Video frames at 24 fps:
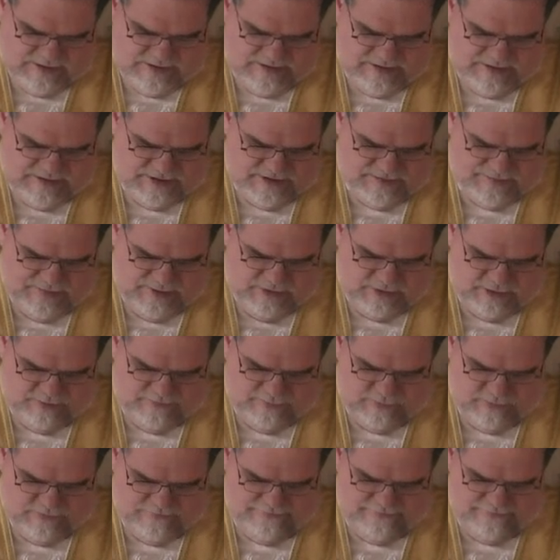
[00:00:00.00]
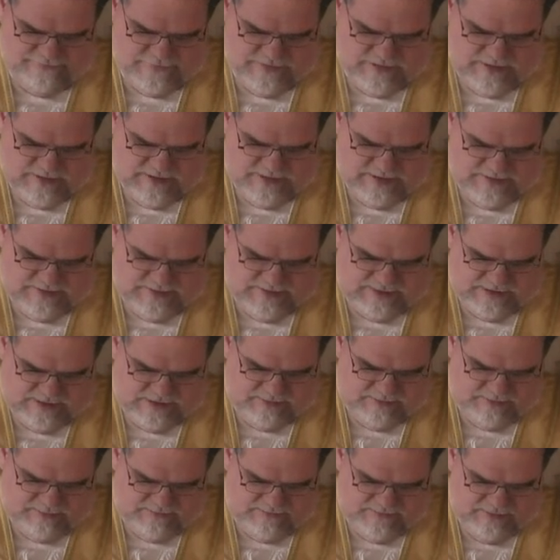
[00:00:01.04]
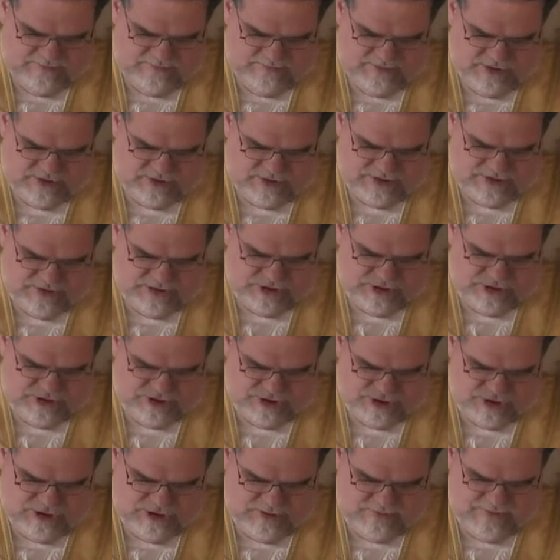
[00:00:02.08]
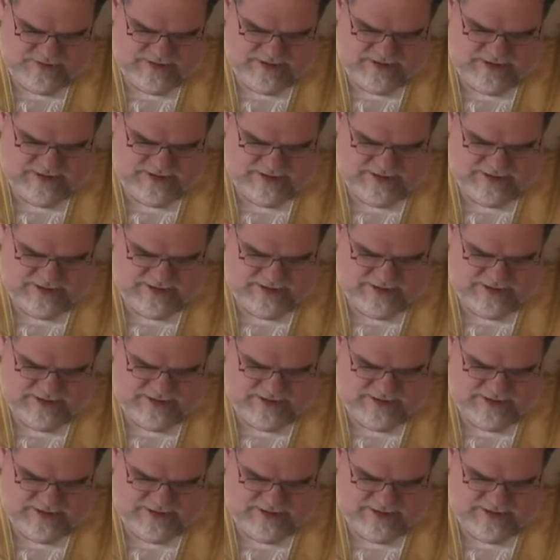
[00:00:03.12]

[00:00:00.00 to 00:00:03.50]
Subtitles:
this parable. The kingdom of heaven shall be